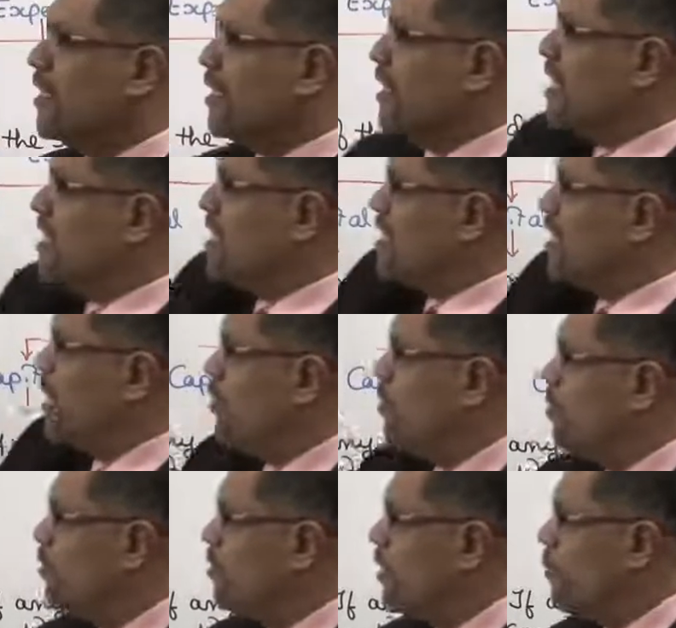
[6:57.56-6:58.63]
This is
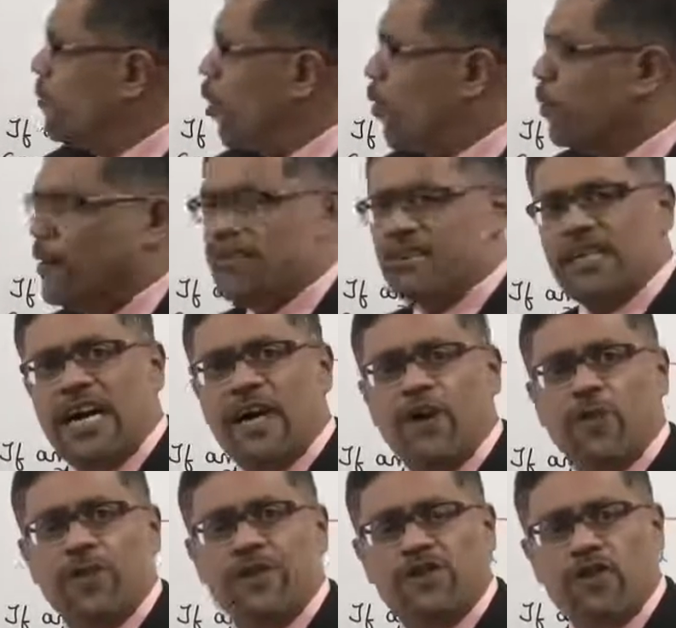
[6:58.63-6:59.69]
how the problems are
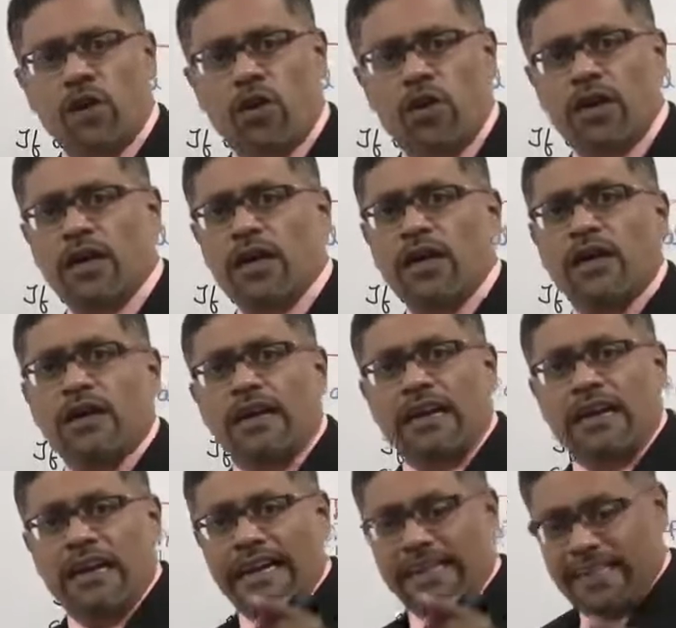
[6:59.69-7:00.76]
to be solved.
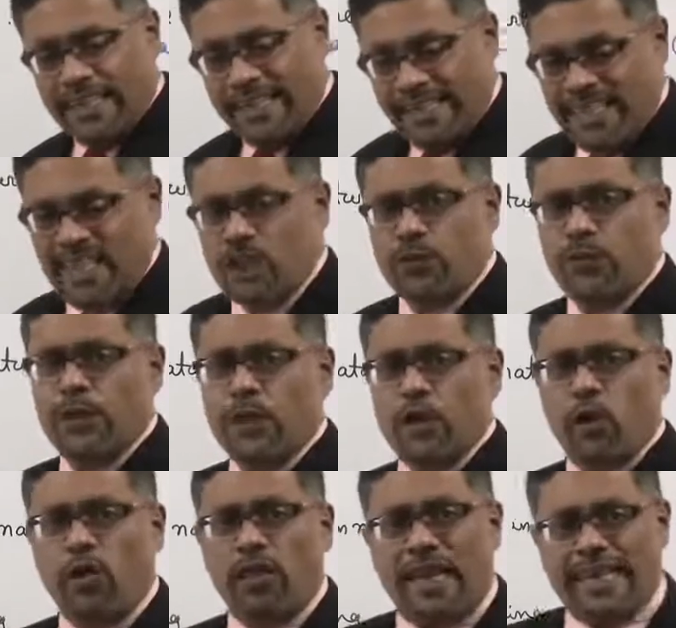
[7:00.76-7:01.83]
In this
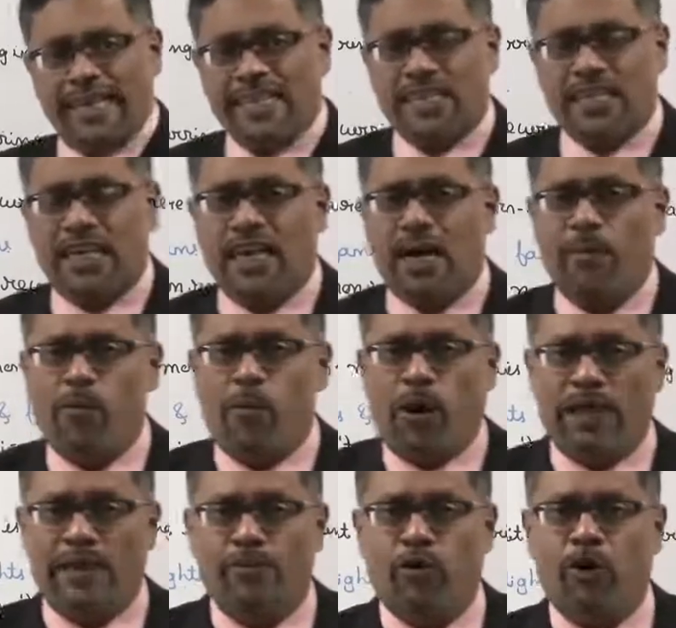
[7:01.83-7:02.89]
video, let us take up
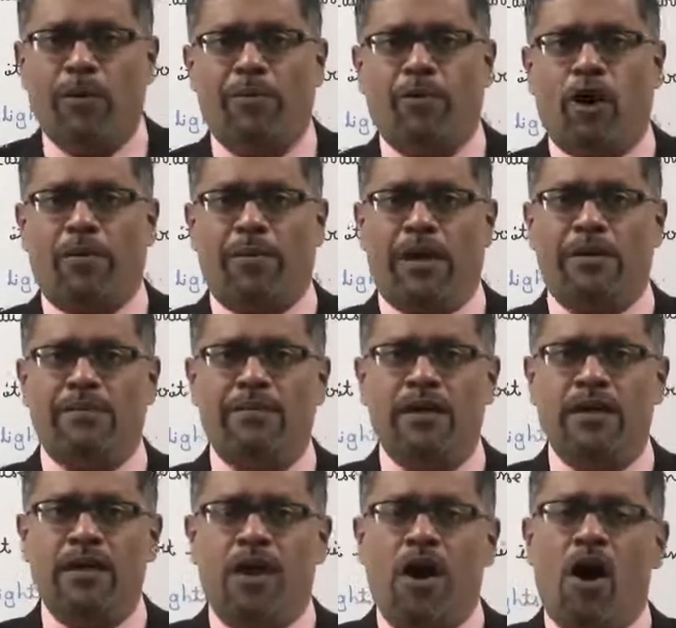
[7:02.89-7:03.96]
one more problem
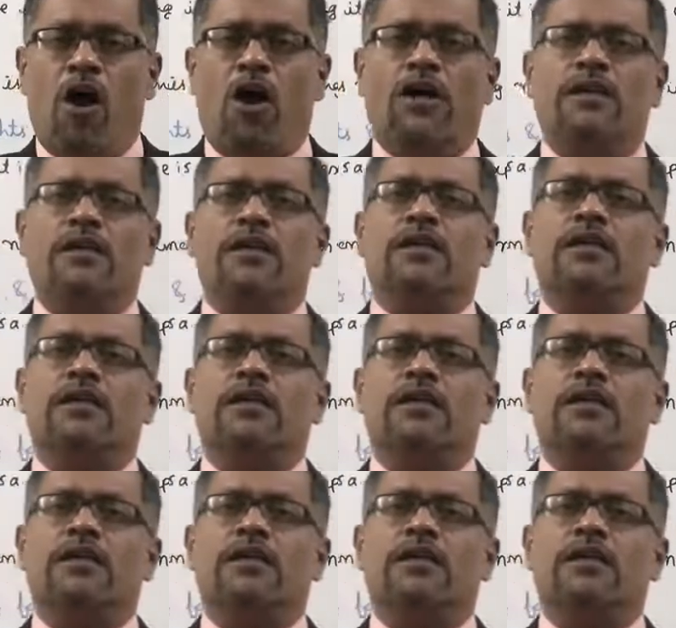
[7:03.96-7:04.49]
on